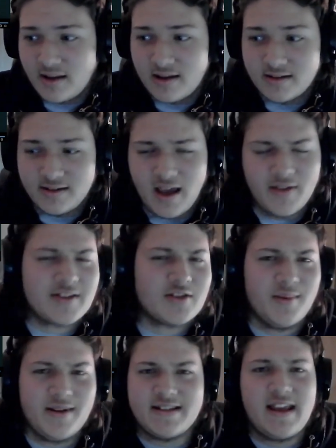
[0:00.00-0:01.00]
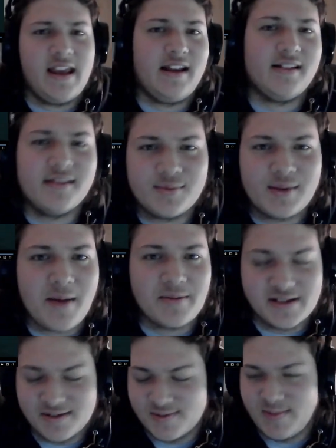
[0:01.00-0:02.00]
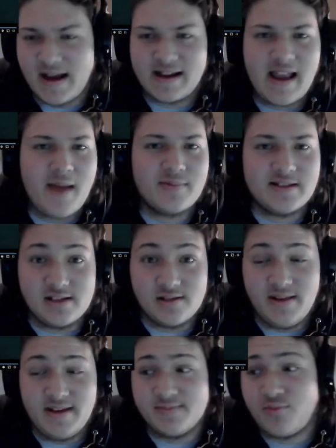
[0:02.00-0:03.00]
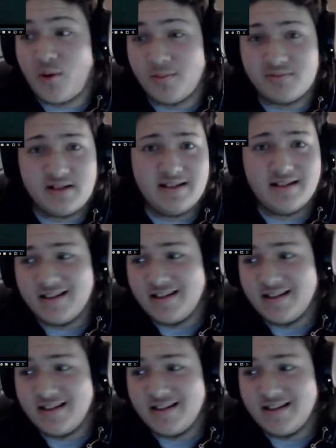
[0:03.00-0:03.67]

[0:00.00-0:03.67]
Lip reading: that's not me saying capitalism is bad. Capitalism is probably